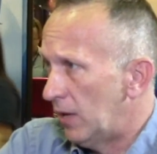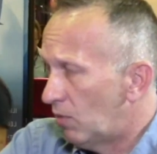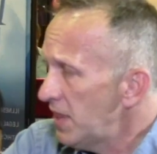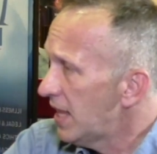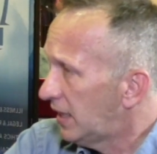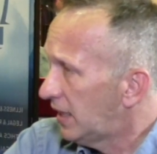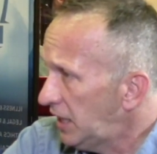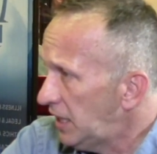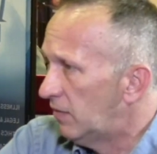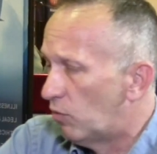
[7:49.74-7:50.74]
And when they
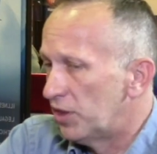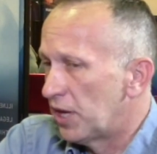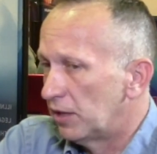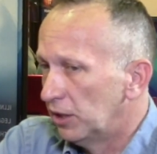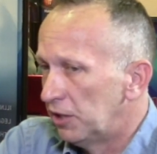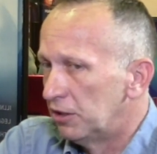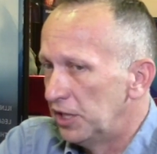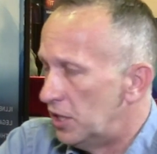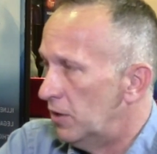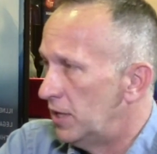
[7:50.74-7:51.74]
leave, what they're
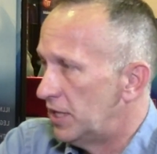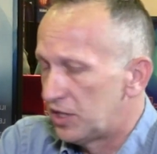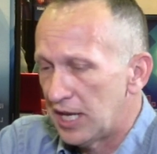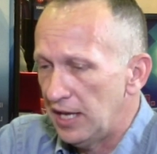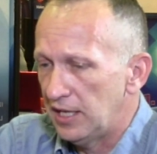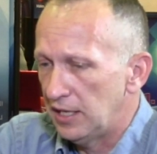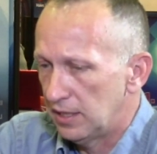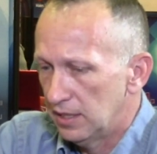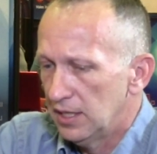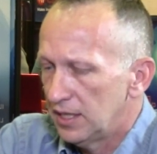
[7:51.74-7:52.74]
literally doing is taking
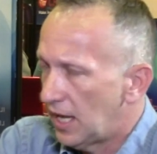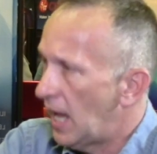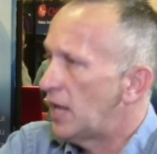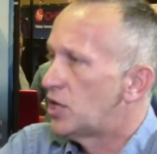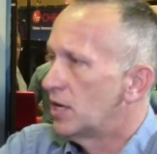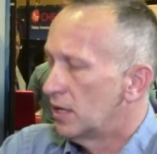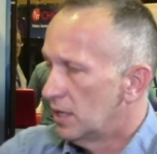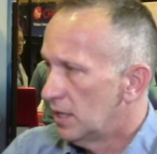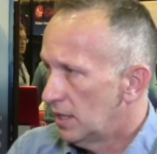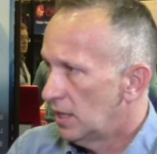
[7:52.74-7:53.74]
cash
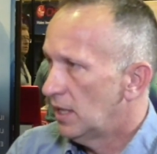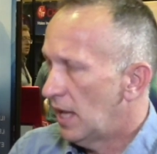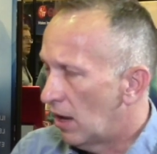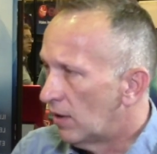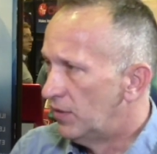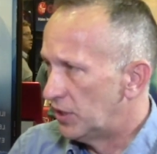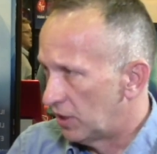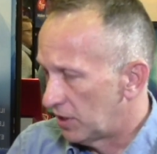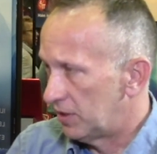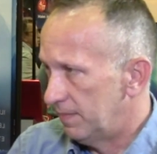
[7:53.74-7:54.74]
out of the
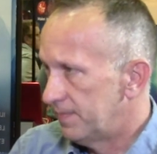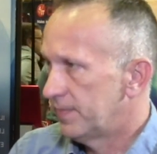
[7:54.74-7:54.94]
system.